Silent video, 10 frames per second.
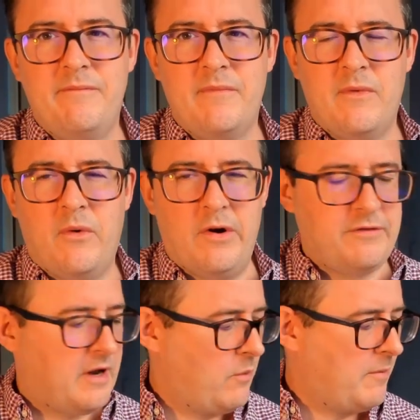Or it
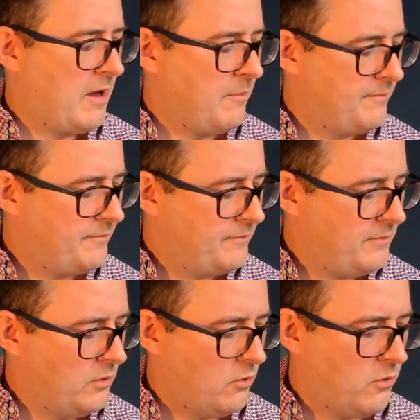certainly will help
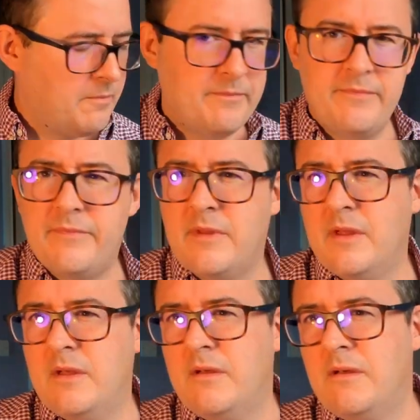your
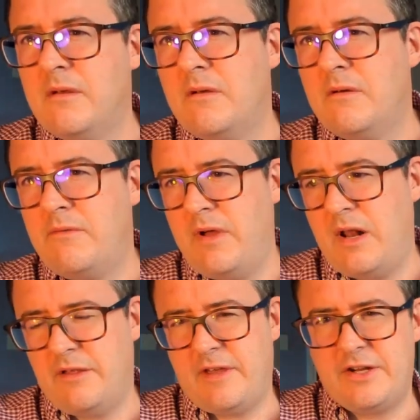
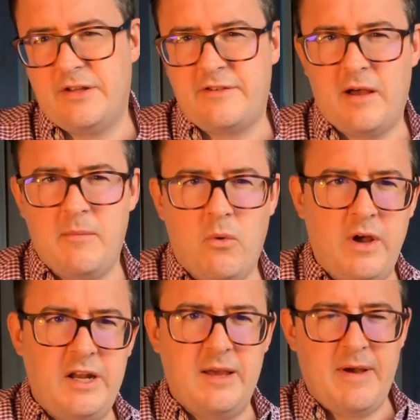realization sound
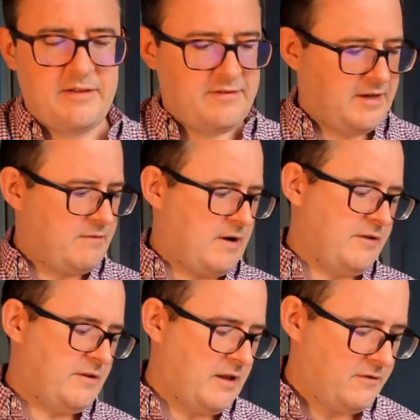more idiomatic.
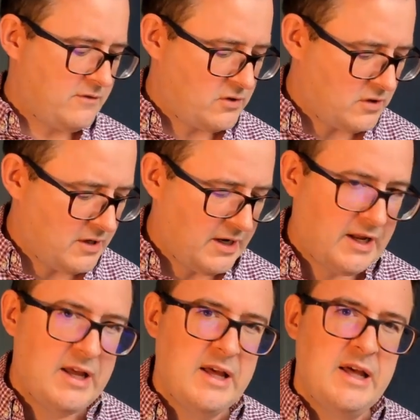Right, so let's
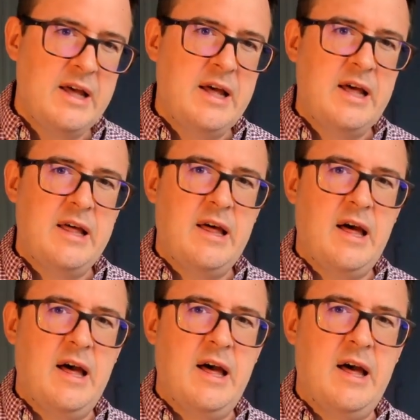try
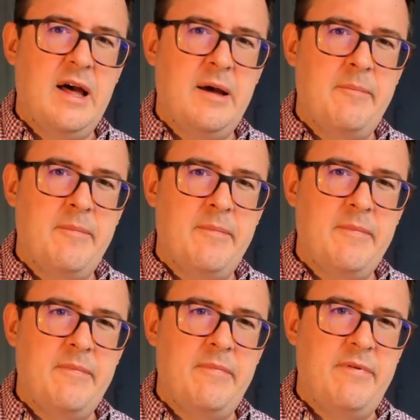
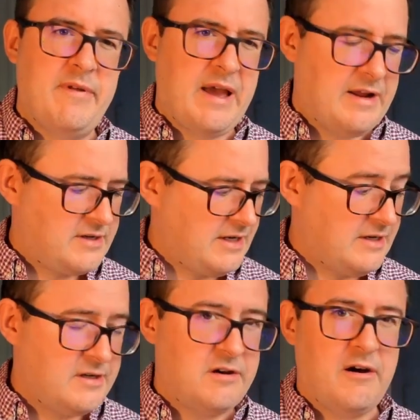that
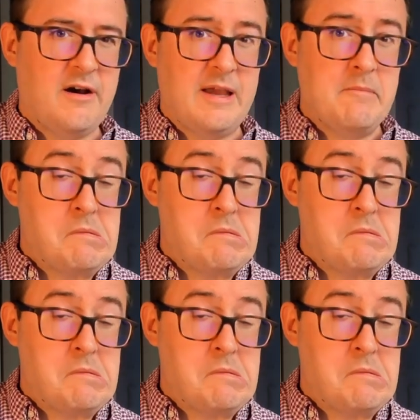in time.